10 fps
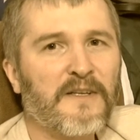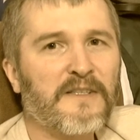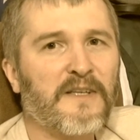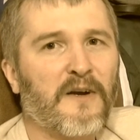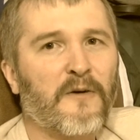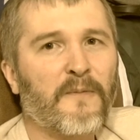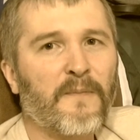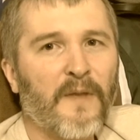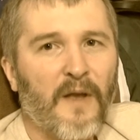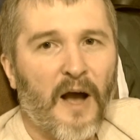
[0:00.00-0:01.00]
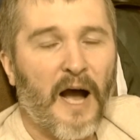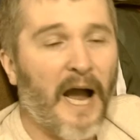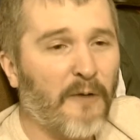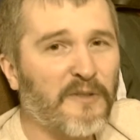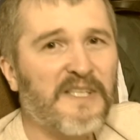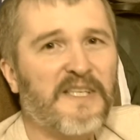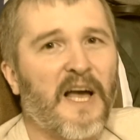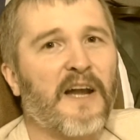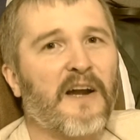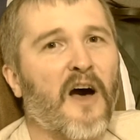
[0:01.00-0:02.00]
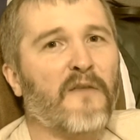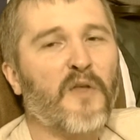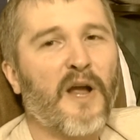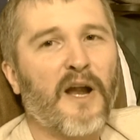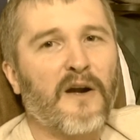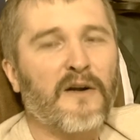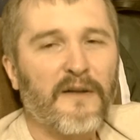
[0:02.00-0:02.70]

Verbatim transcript: So I will just cut it off there.